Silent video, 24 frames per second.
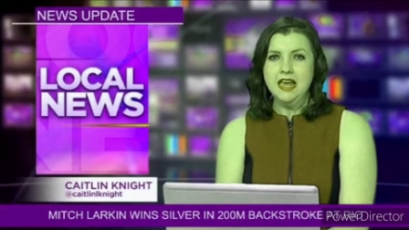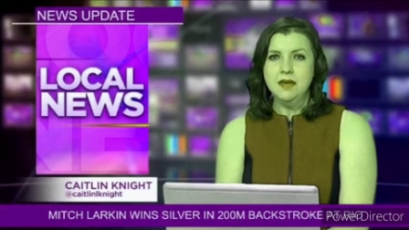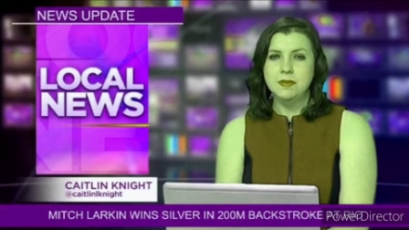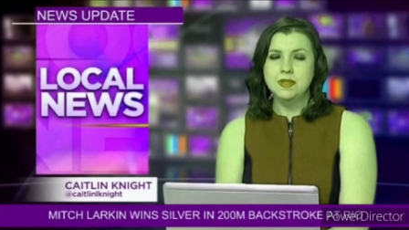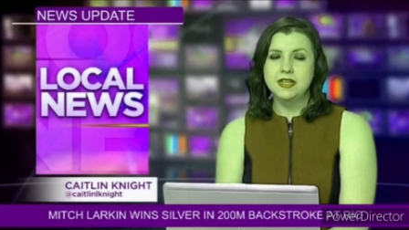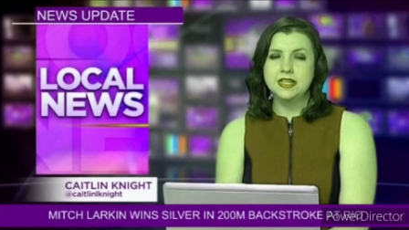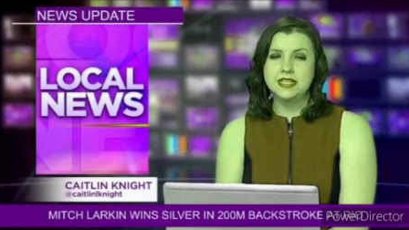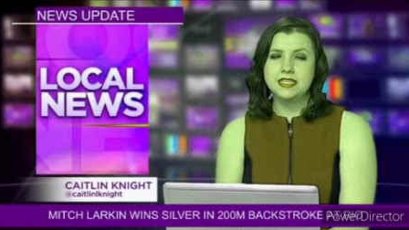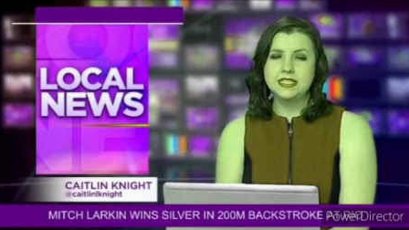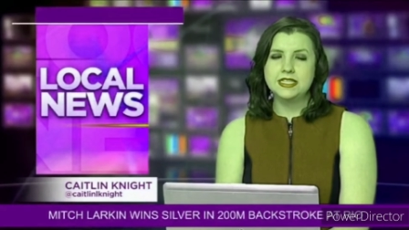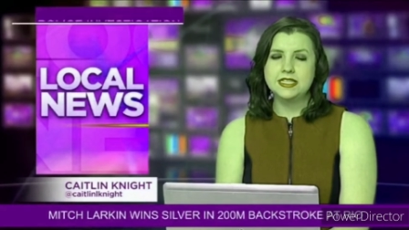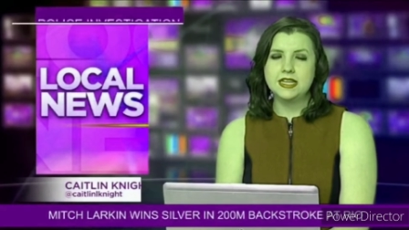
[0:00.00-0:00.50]

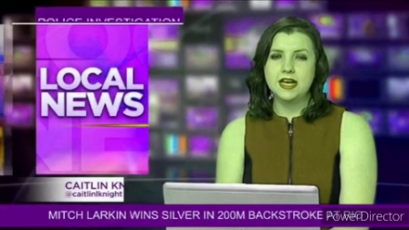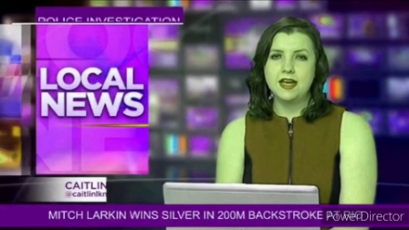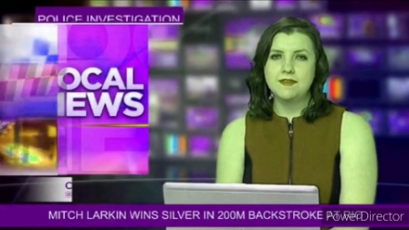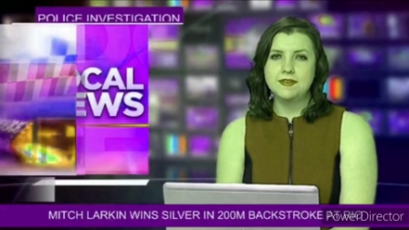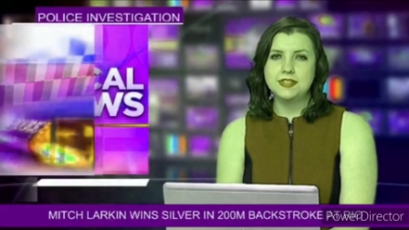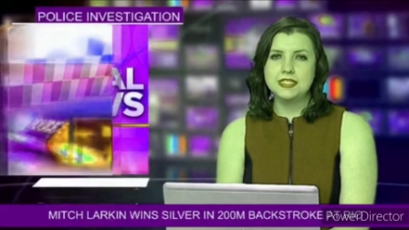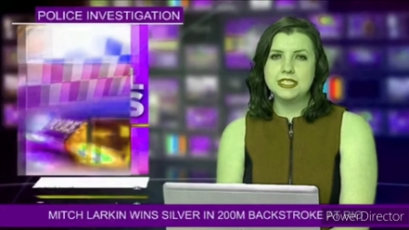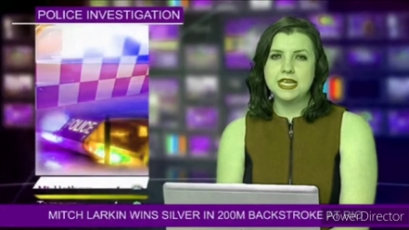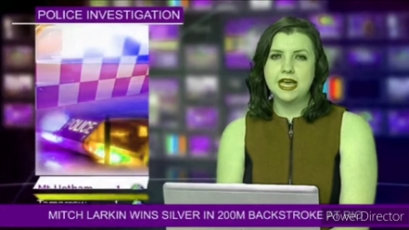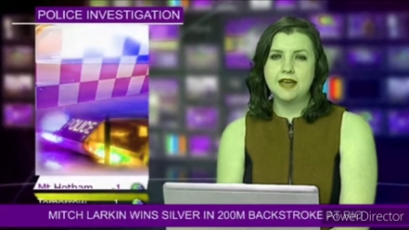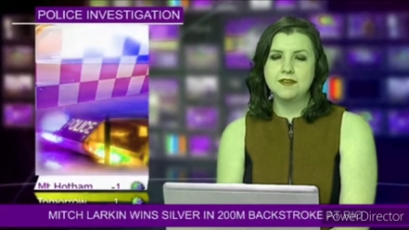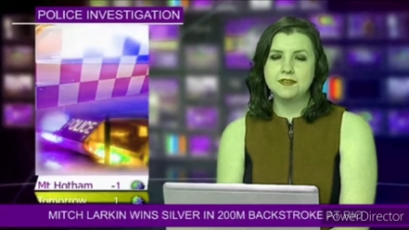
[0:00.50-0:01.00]
Police
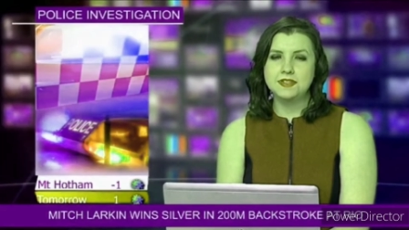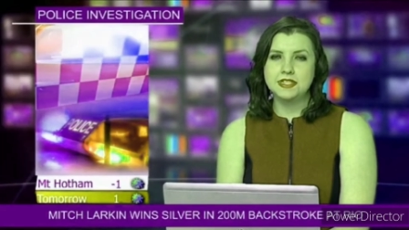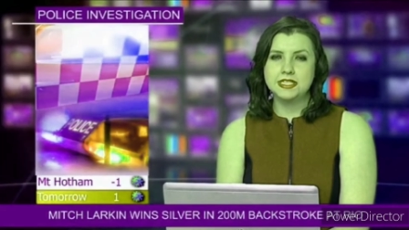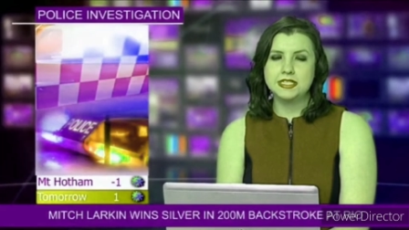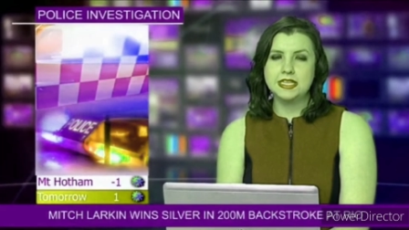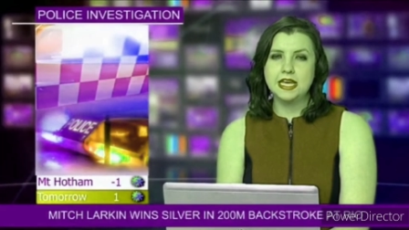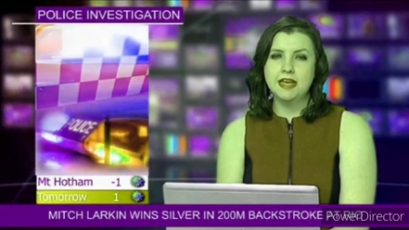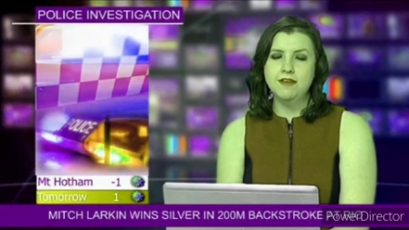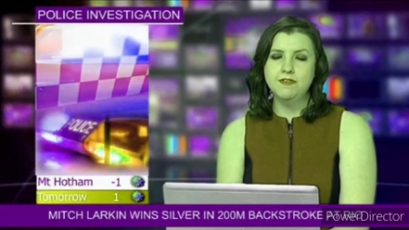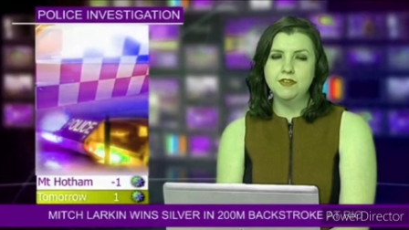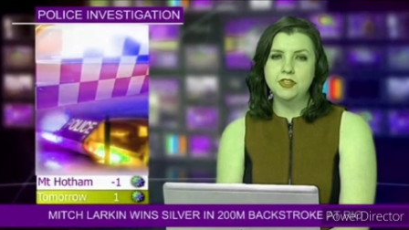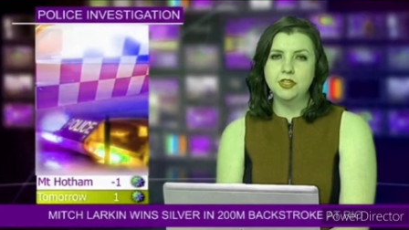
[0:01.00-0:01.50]
divers have
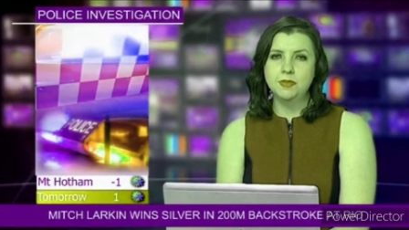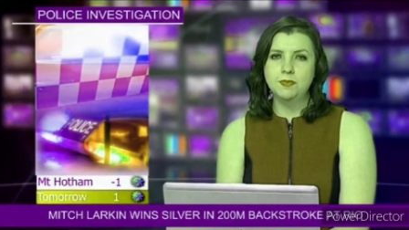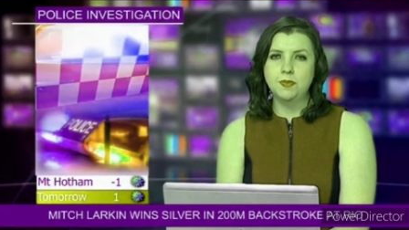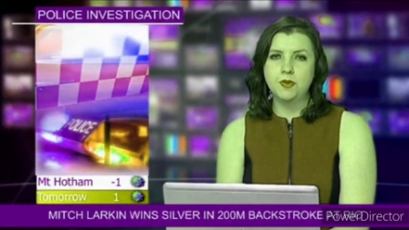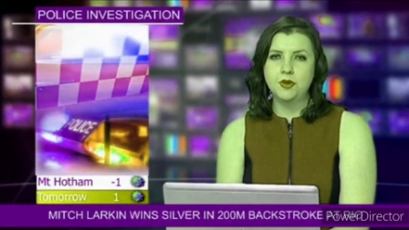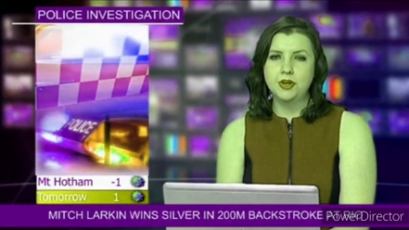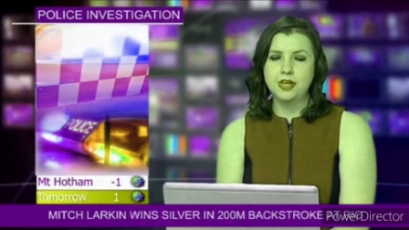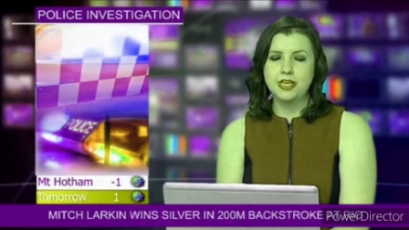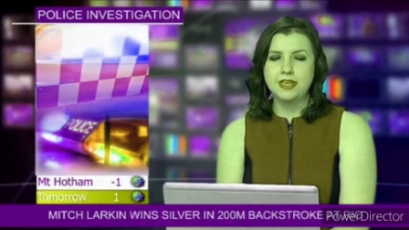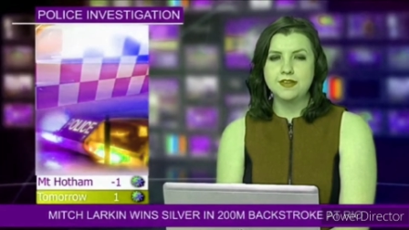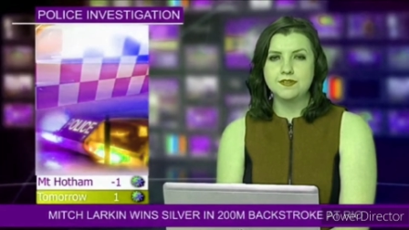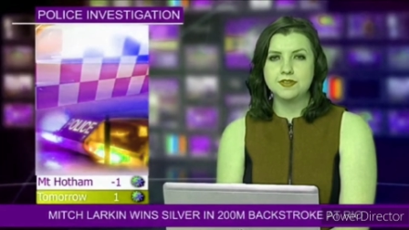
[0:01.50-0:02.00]
discovered the
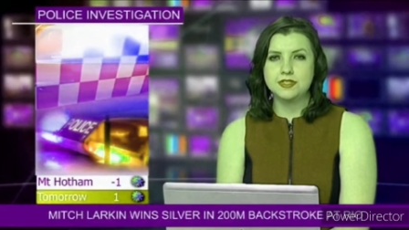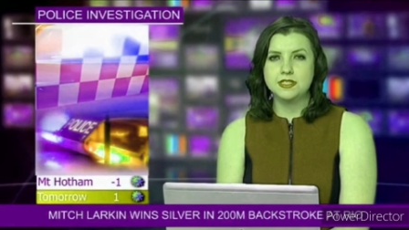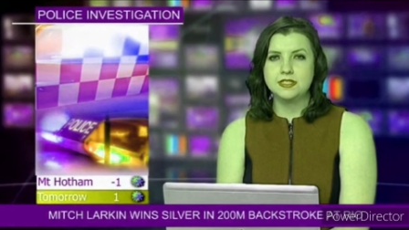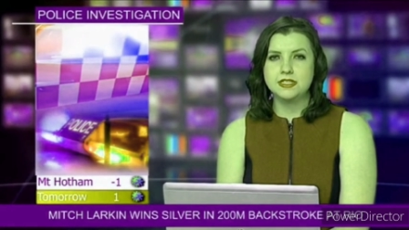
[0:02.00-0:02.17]
body of a